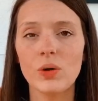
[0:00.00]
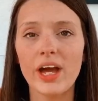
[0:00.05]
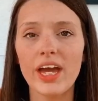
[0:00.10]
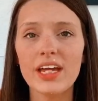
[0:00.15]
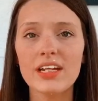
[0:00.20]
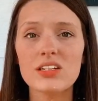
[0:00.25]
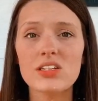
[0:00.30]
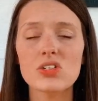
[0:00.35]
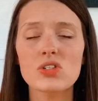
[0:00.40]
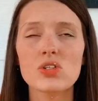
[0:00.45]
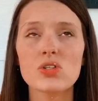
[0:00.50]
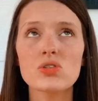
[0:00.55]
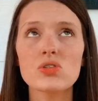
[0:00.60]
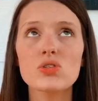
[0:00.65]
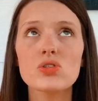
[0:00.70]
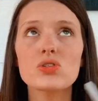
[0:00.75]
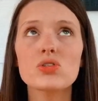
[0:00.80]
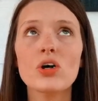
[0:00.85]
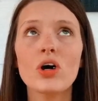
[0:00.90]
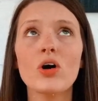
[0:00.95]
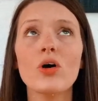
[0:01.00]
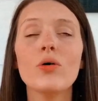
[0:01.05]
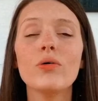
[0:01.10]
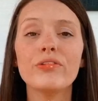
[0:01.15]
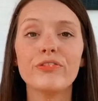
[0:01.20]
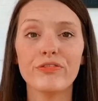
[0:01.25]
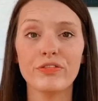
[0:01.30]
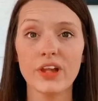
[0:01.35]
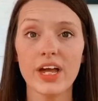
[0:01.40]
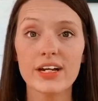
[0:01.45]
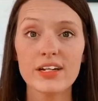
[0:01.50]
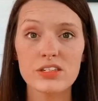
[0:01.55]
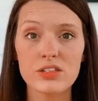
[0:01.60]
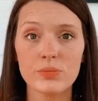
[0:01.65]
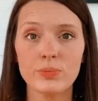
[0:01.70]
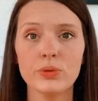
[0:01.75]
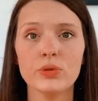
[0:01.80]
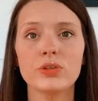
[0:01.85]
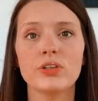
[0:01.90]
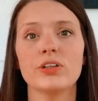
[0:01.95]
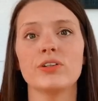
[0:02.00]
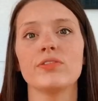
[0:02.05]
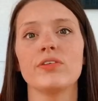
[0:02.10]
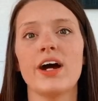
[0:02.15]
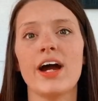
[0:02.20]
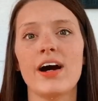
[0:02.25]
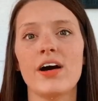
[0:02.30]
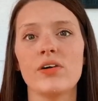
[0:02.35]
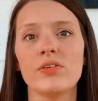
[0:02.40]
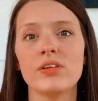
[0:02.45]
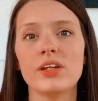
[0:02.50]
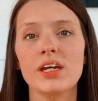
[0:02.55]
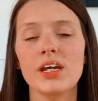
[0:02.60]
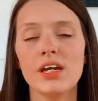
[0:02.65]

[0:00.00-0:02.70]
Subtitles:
It's so flexible around